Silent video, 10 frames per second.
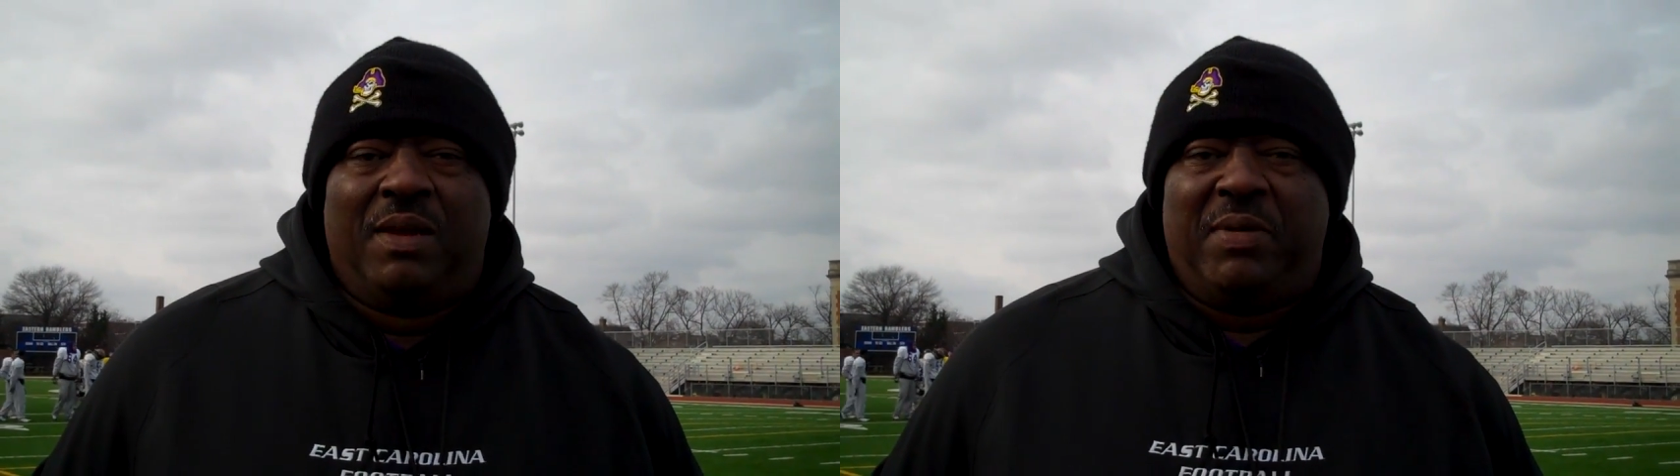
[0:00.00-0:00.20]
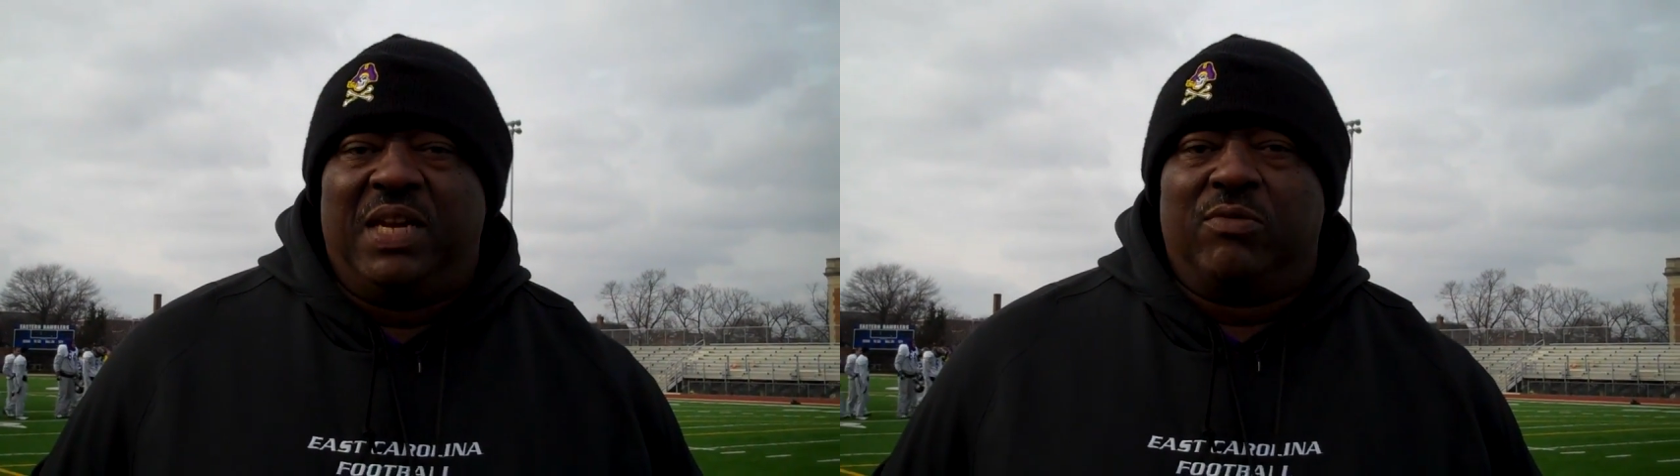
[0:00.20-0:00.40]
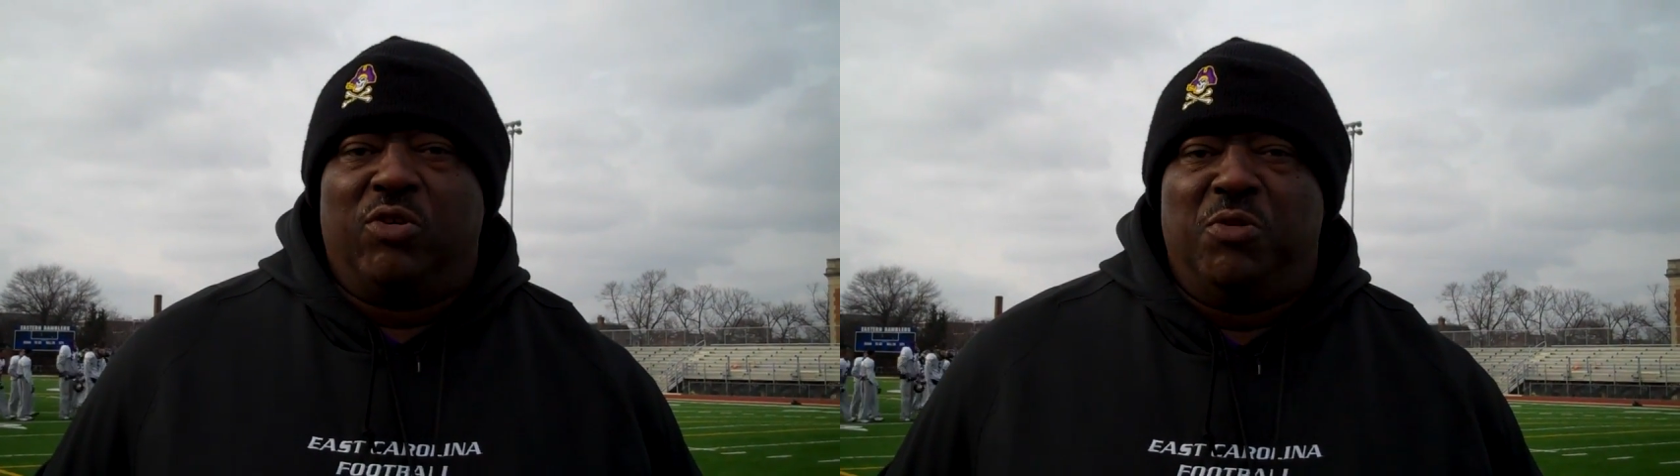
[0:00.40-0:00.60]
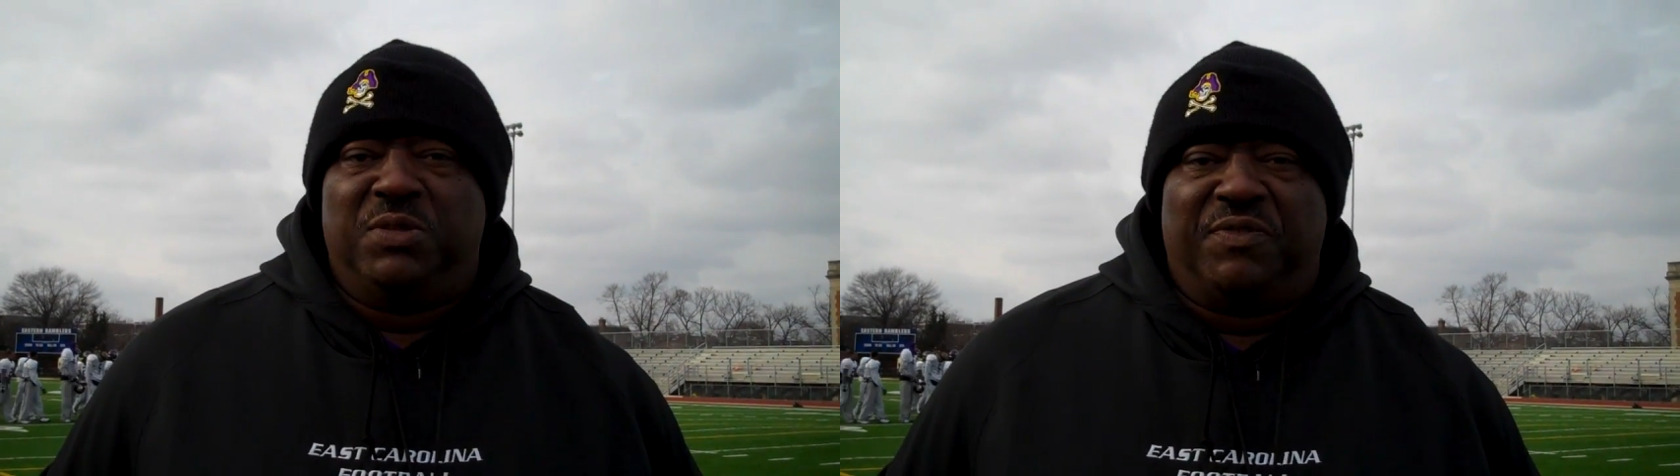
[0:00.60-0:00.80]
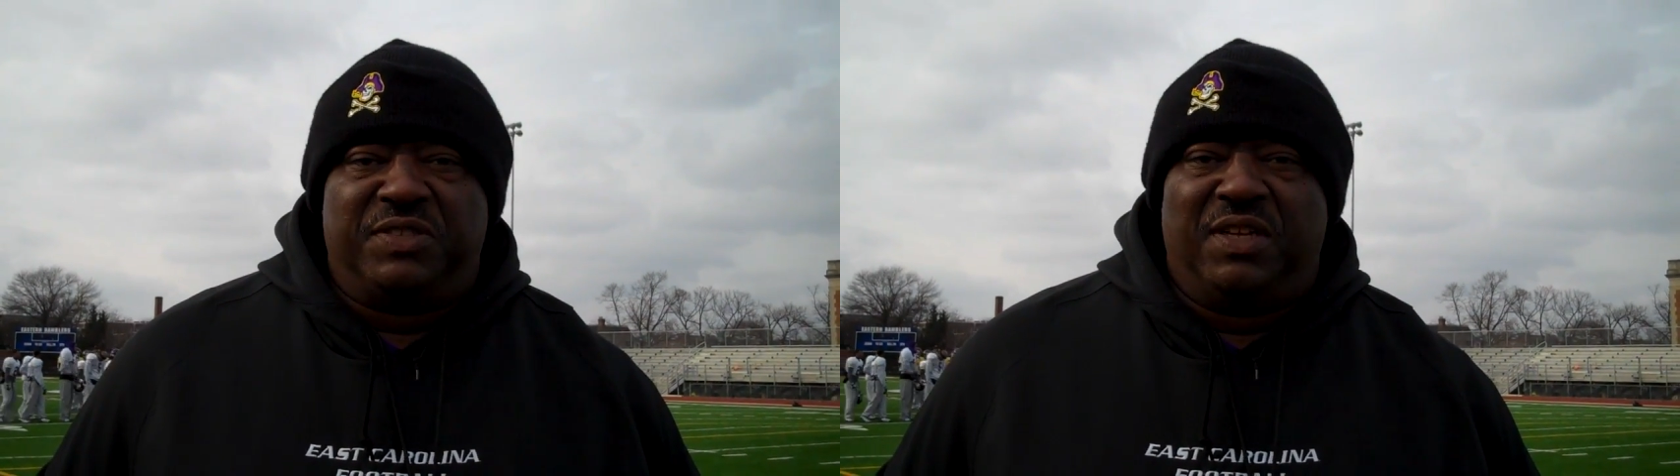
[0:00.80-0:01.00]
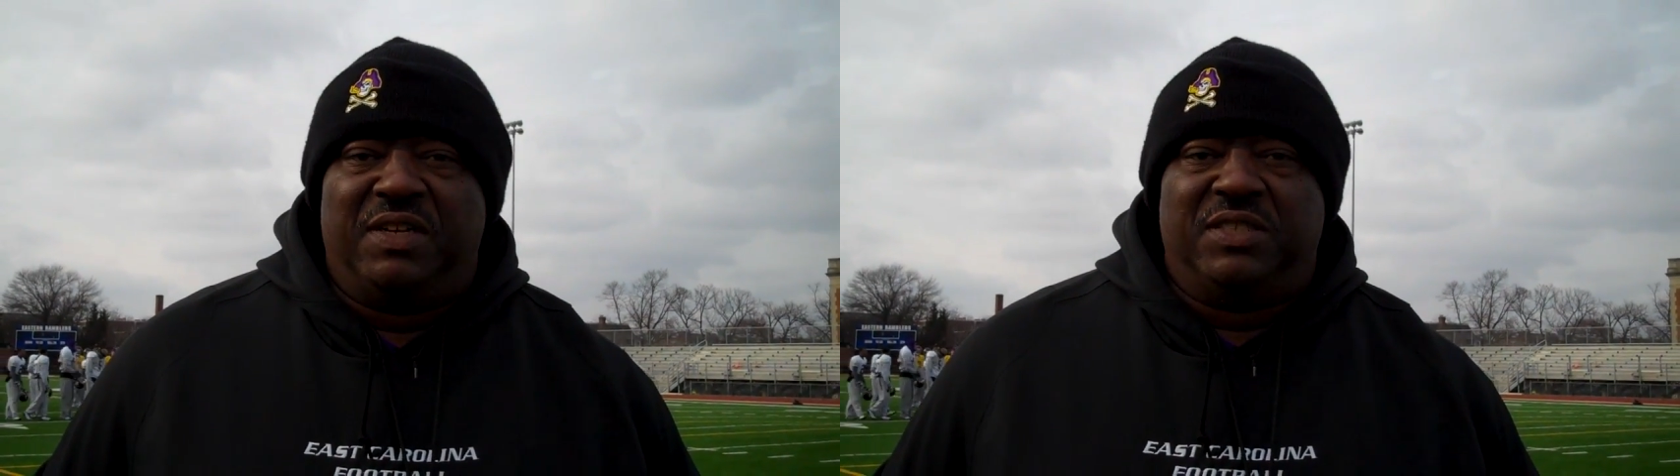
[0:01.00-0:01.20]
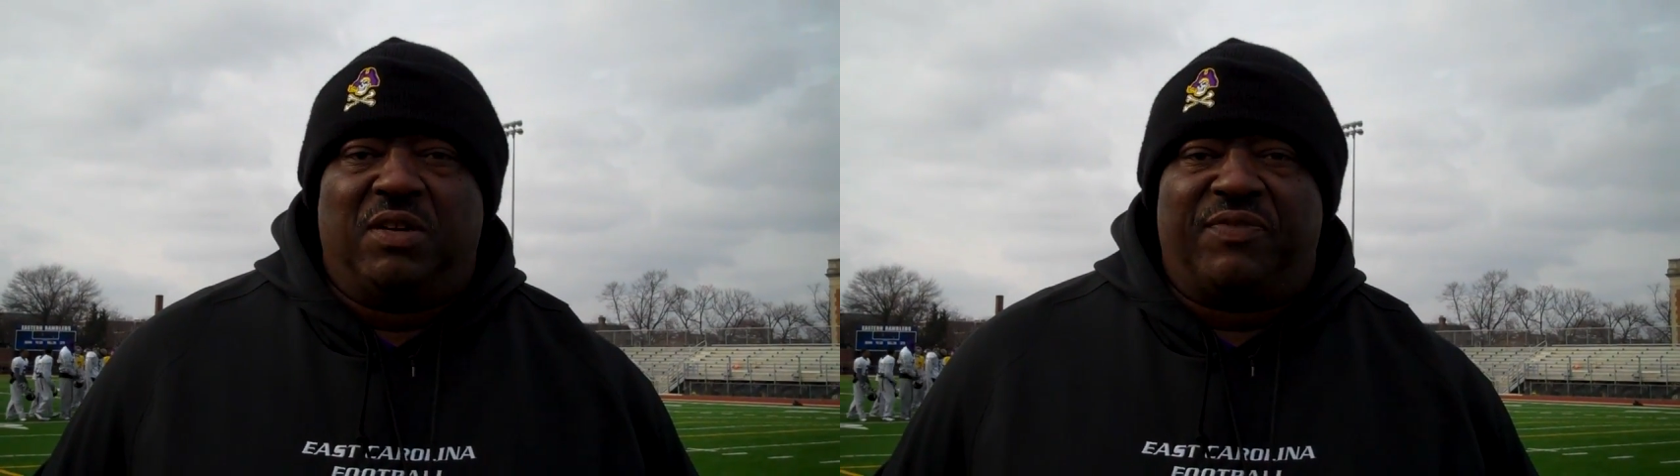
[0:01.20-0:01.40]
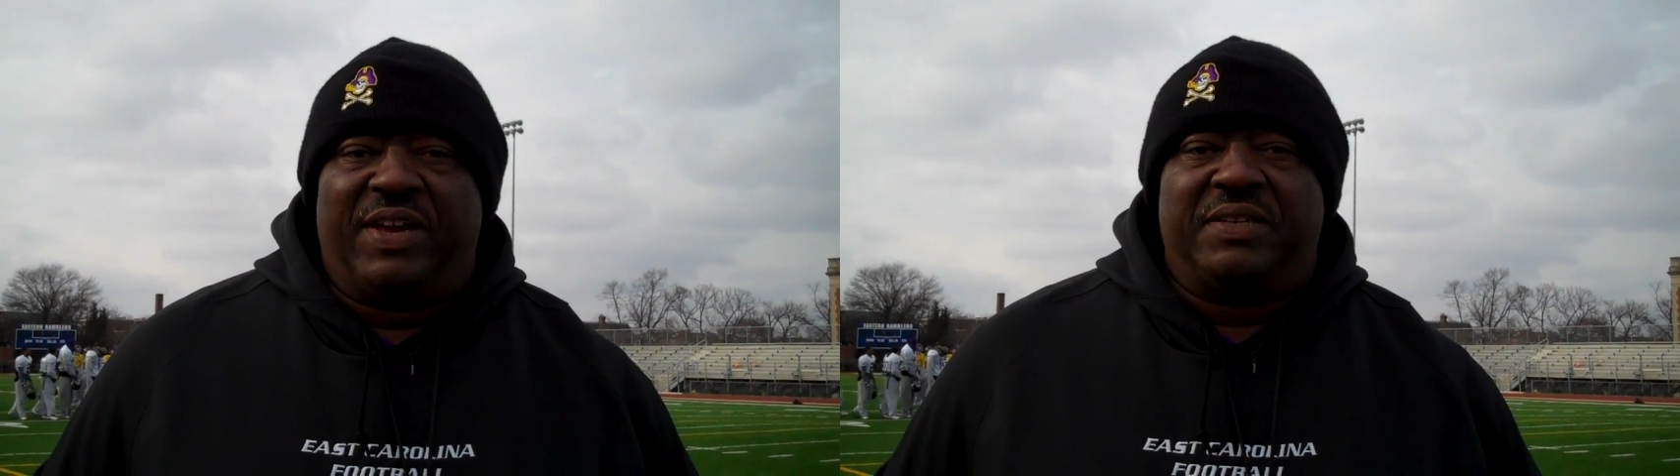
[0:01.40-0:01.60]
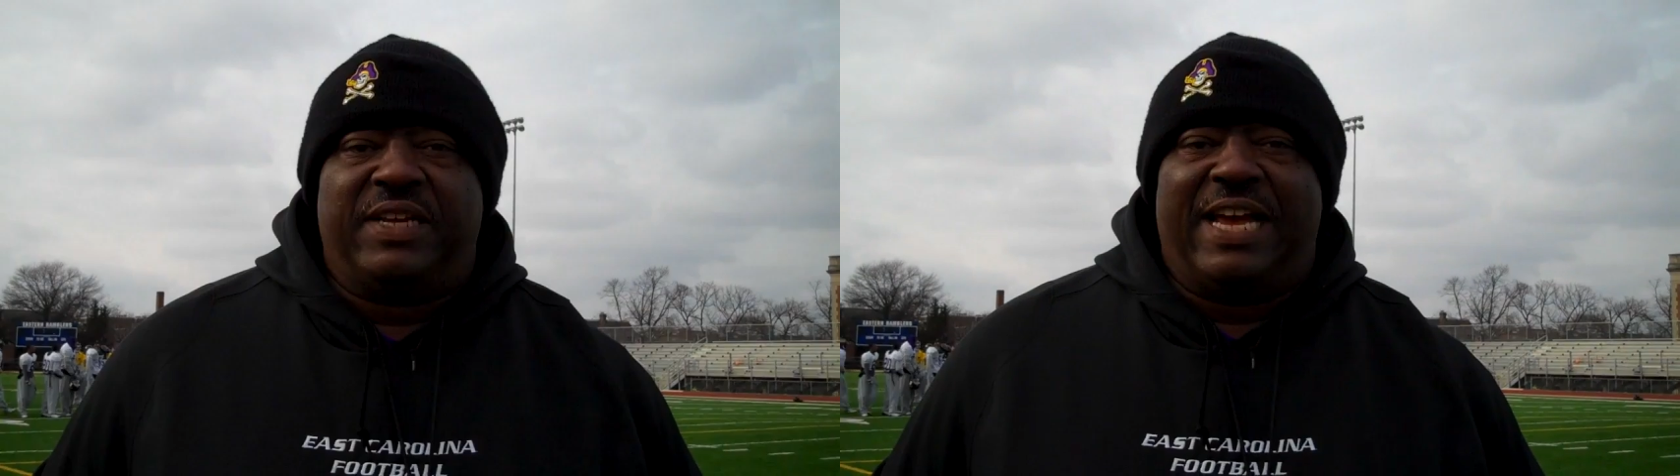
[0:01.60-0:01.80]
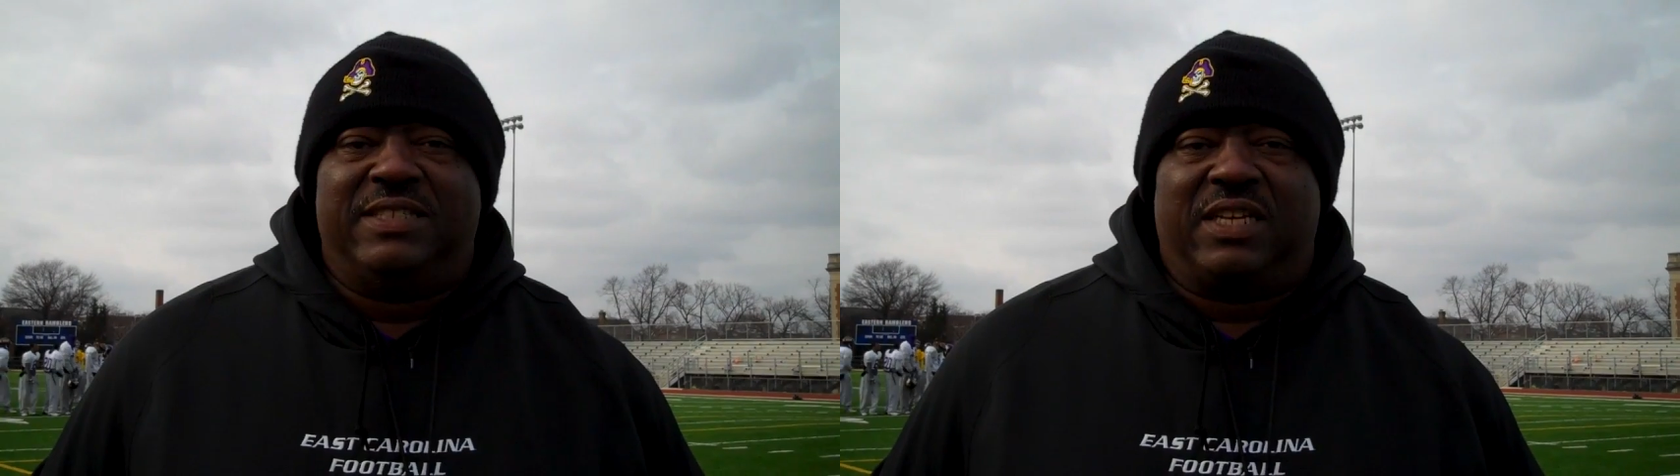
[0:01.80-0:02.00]
Meeting rooms, facilities are
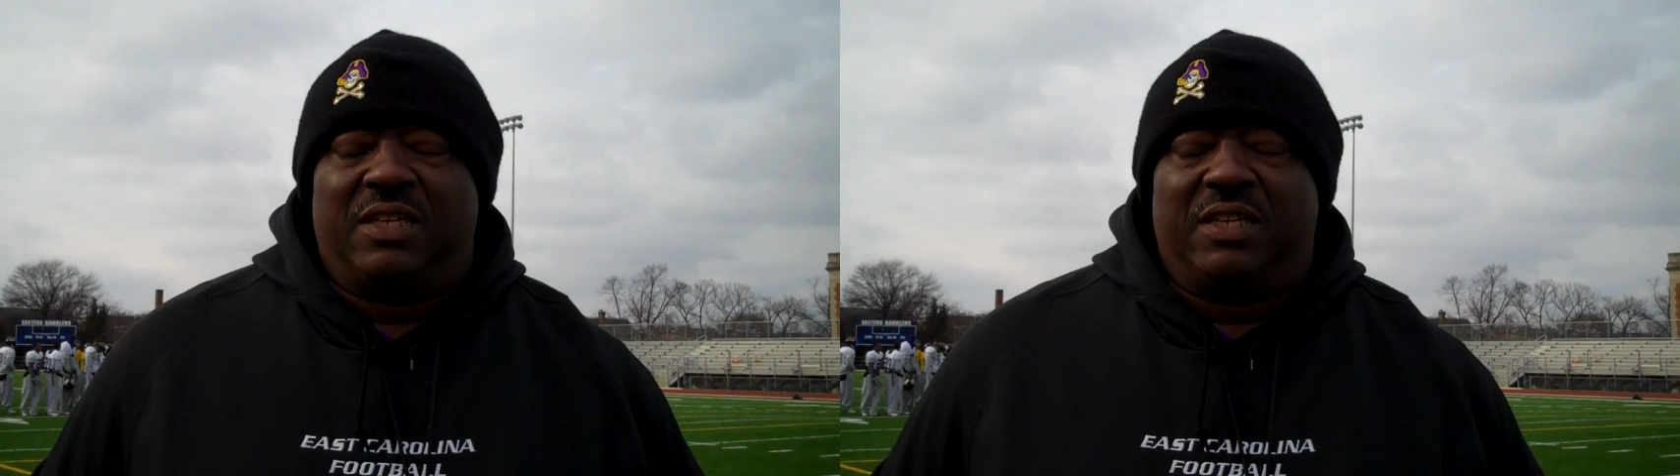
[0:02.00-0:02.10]
fantastic.